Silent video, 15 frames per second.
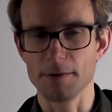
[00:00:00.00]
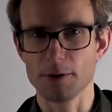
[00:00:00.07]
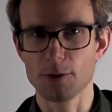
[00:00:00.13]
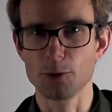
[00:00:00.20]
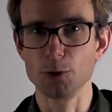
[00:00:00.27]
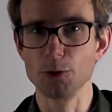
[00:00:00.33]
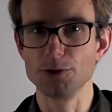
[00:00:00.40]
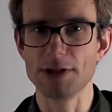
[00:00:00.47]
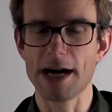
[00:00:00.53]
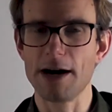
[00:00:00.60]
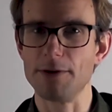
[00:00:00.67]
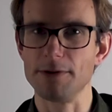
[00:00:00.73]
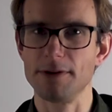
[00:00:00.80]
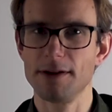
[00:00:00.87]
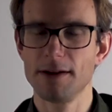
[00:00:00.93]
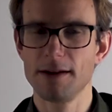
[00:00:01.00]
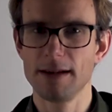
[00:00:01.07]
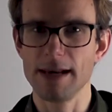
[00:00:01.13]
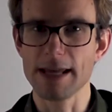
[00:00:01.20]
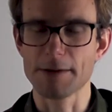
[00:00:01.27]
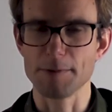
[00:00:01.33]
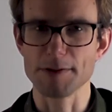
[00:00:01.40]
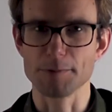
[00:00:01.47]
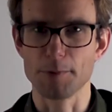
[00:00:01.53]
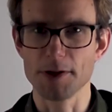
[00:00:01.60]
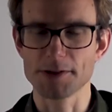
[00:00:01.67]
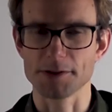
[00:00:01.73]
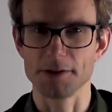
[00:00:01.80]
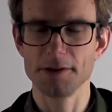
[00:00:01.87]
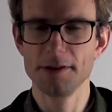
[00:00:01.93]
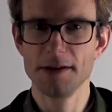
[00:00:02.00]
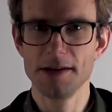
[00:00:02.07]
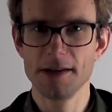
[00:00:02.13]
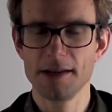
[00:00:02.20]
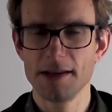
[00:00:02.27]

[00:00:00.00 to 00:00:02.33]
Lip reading: cool down liquid water.